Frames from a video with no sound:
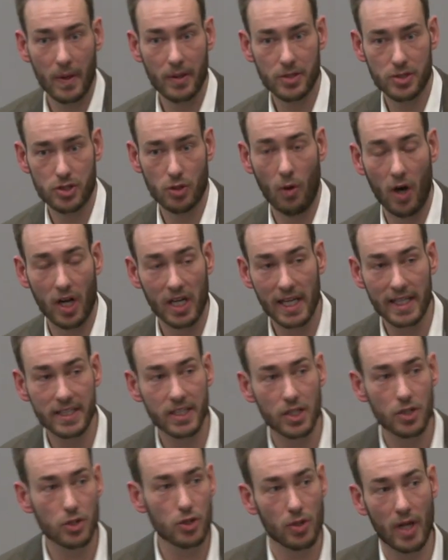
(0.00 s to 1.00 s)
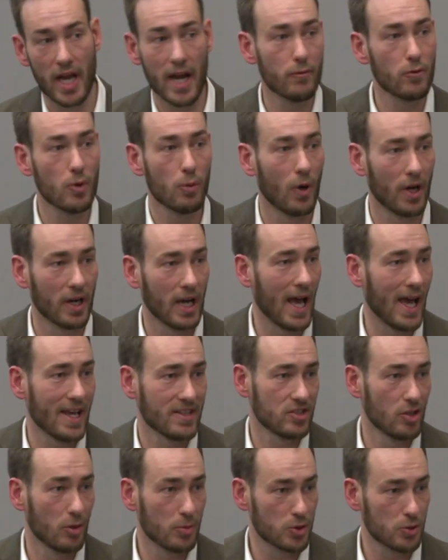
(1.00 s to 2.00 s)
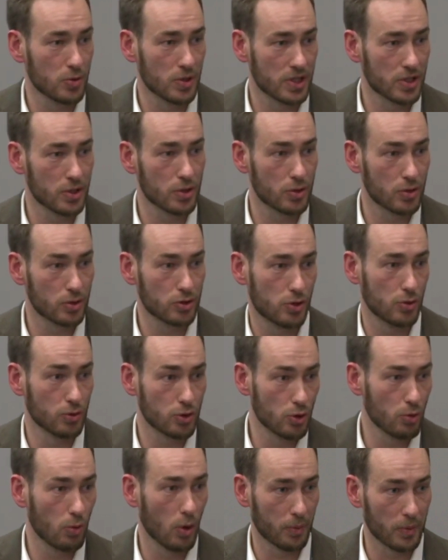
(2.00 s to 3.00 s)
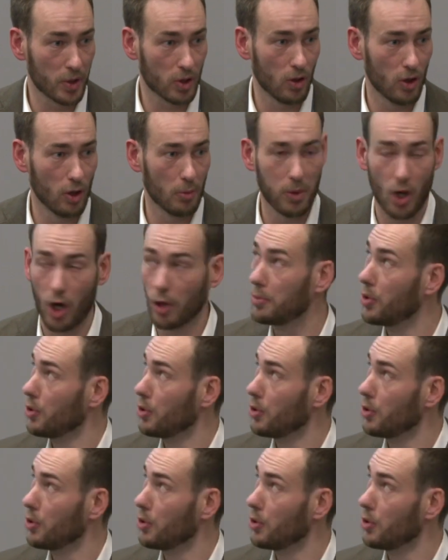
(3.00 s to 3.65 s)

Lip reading: So on LinkedIn, everyone has an opportunity to do what we call a blog